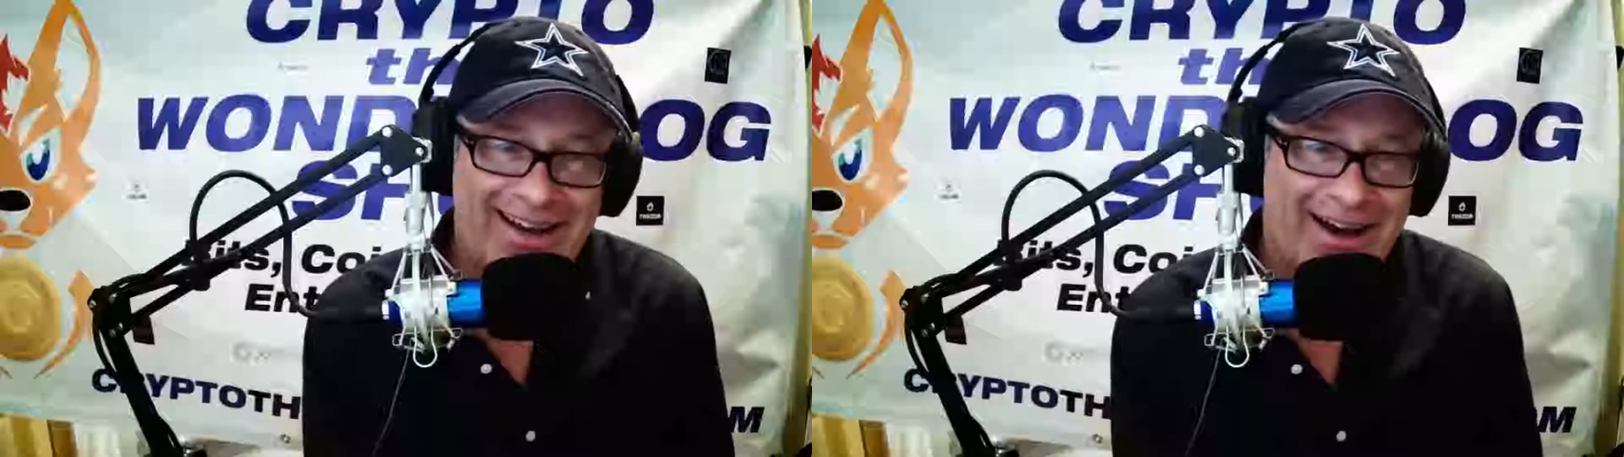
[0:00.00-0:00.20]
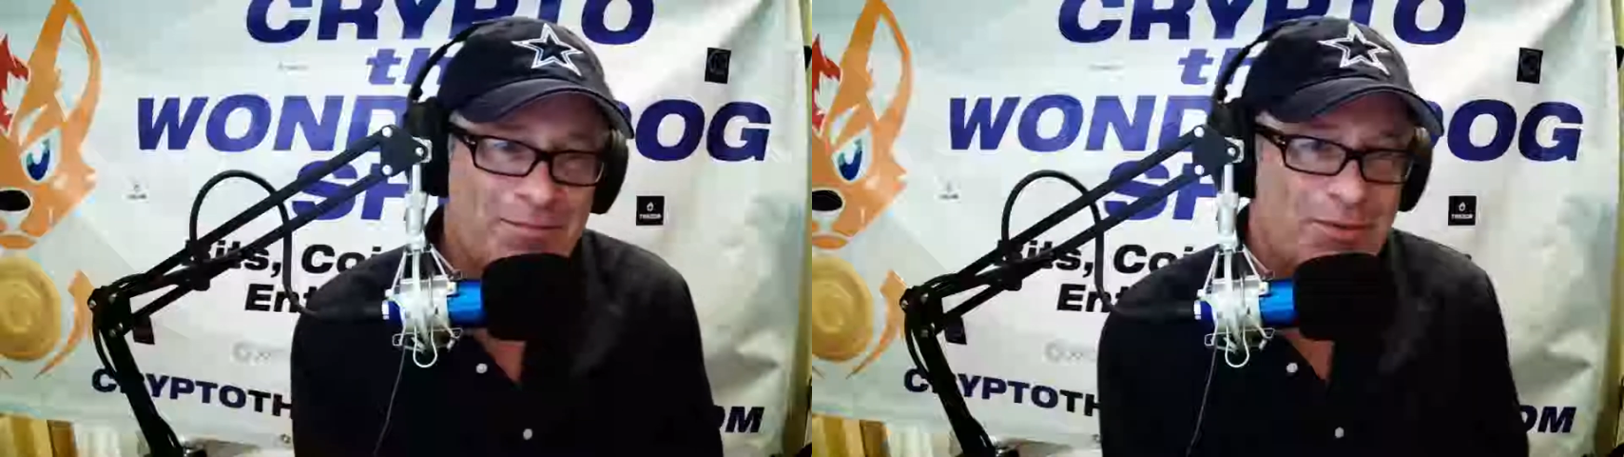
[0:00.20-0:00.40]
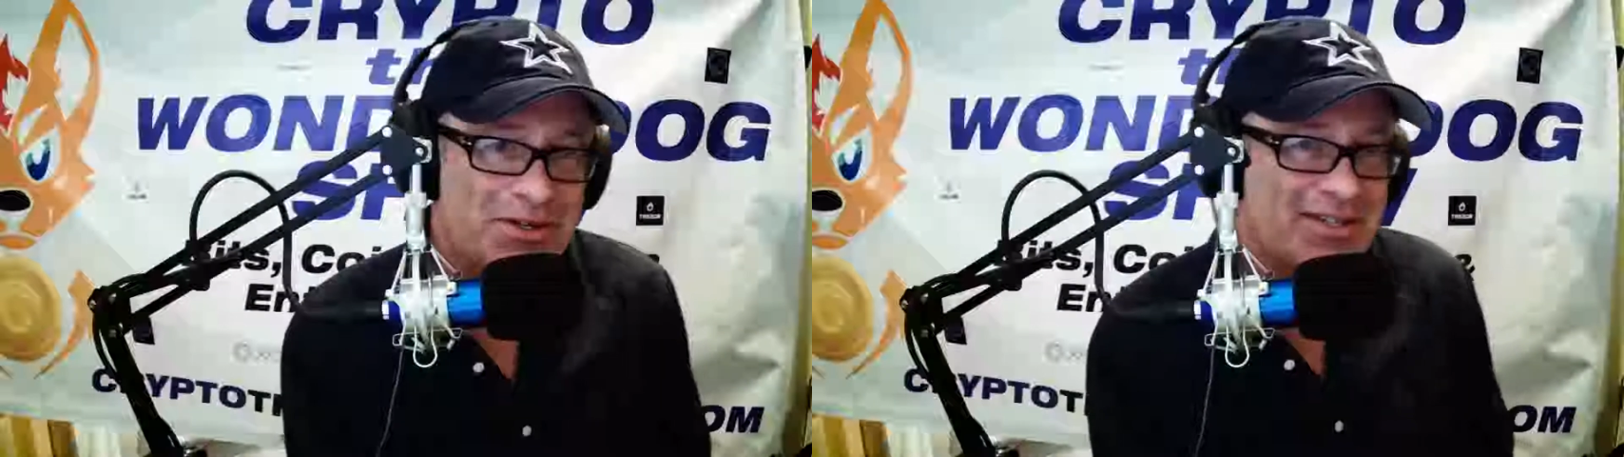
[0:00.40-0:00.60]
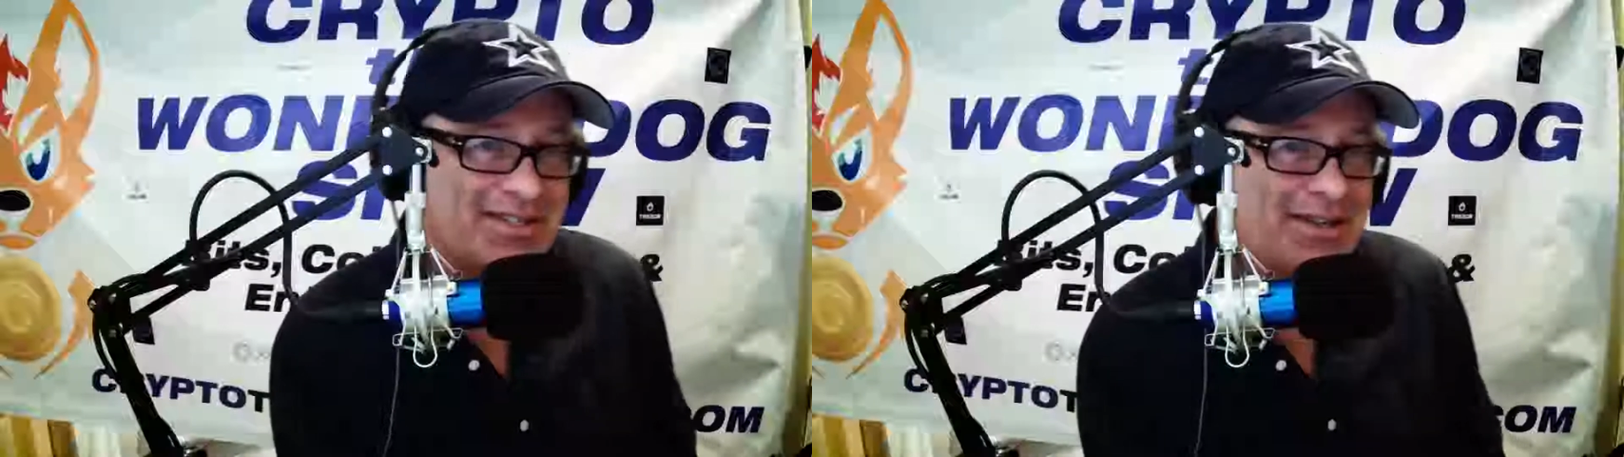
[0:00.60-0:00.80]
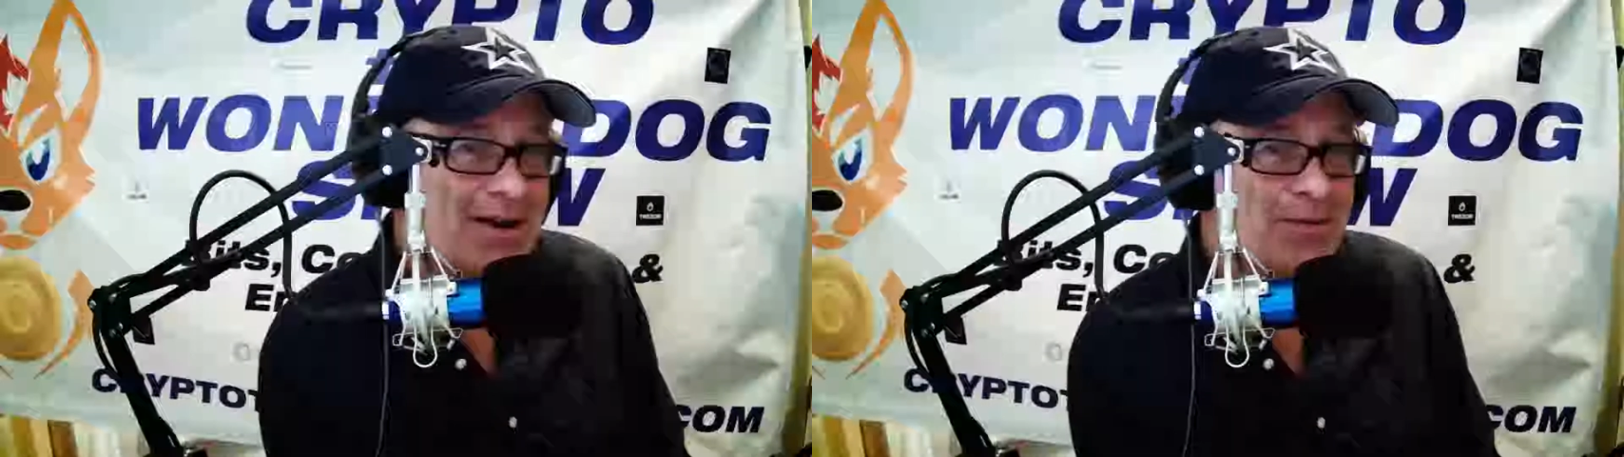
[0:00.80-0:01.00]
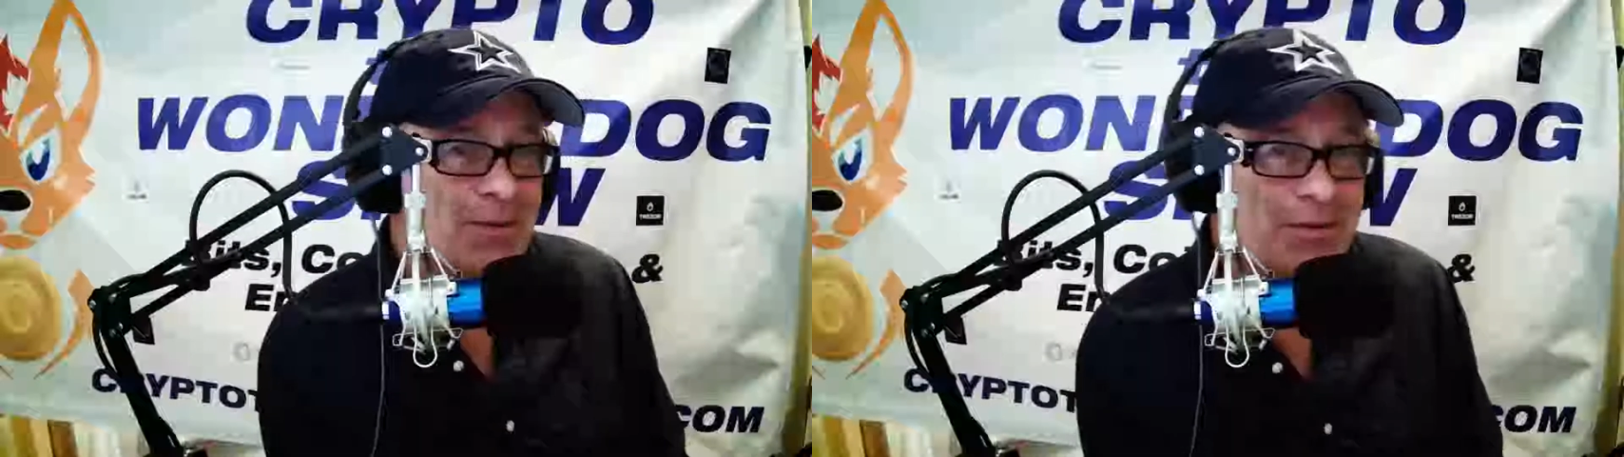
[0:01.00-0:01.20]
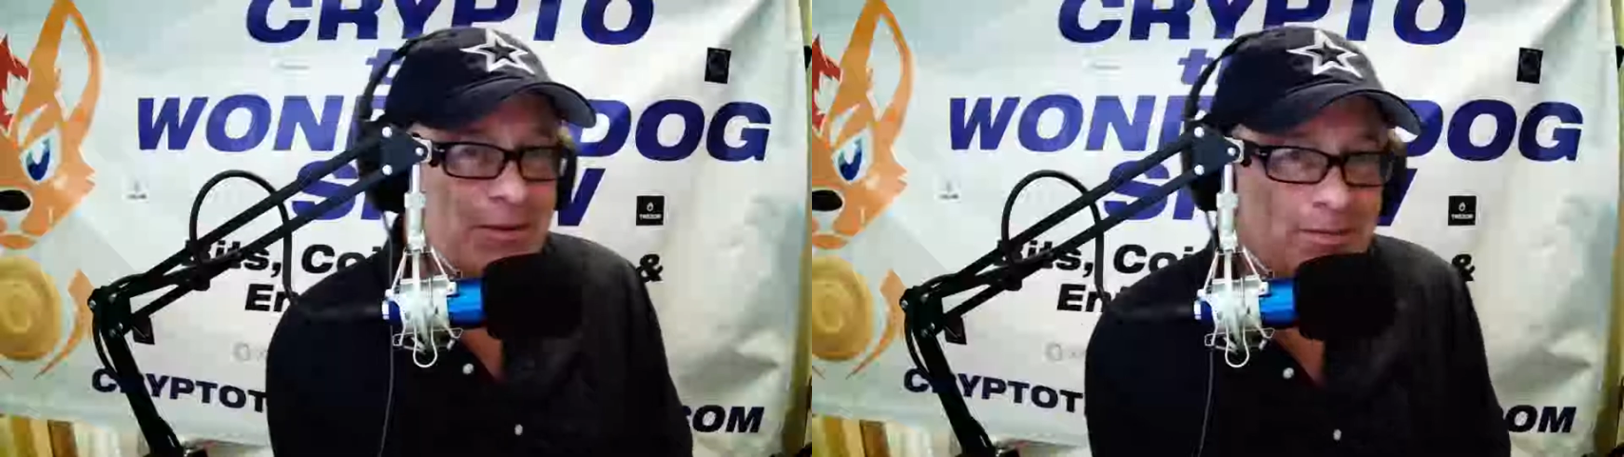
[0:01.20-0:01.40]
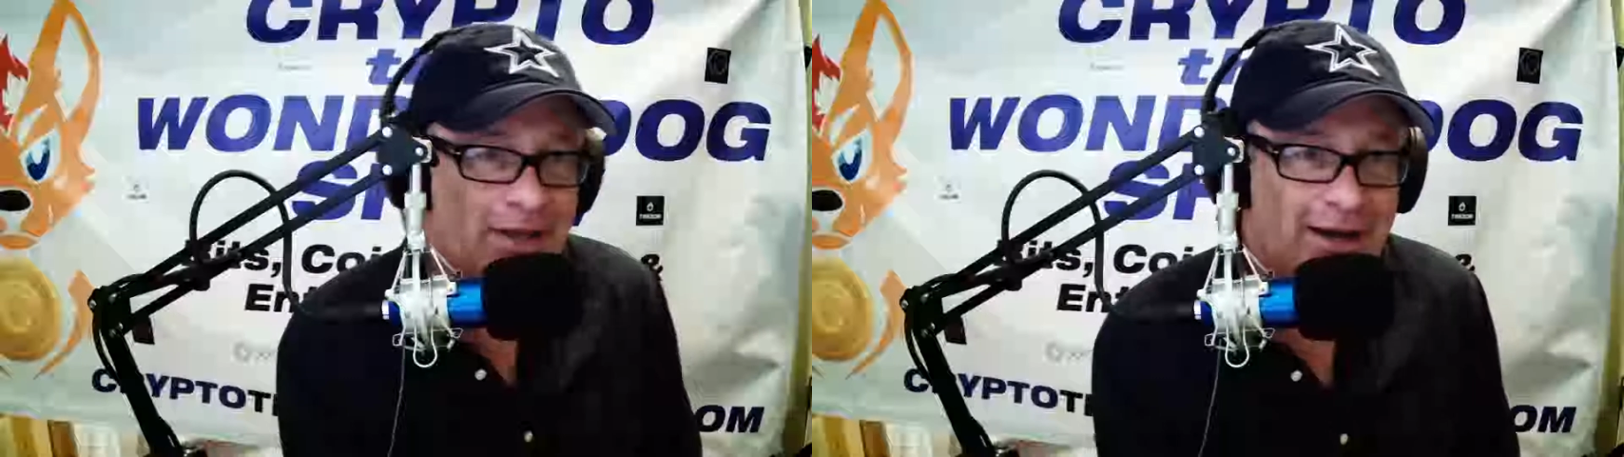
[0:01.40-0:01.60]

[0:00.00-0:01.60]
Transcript: I'm just talking with them.